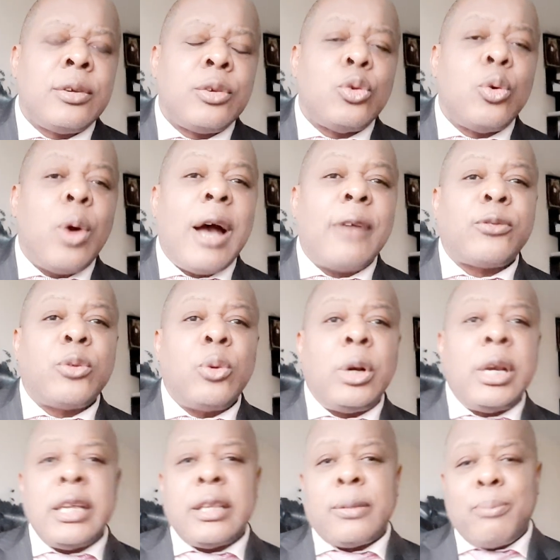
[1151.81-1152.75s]
You have to
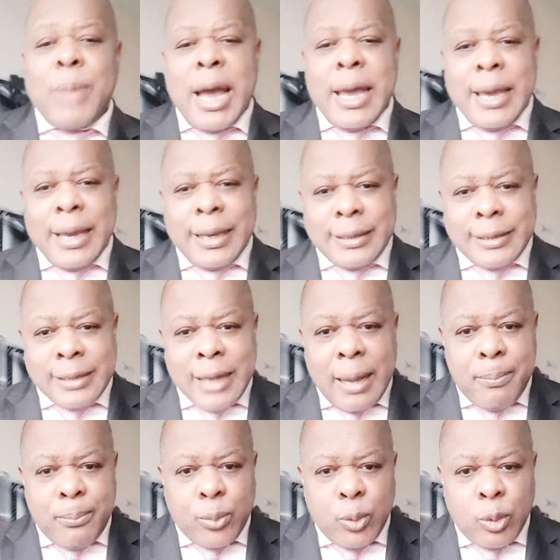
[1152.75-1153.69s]
lead by
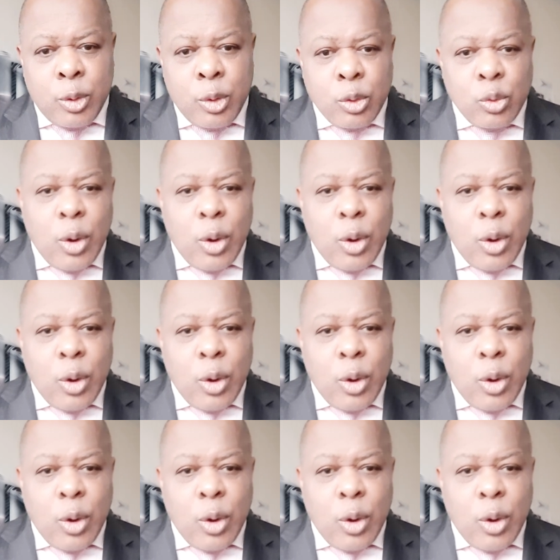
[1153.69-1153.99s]
example.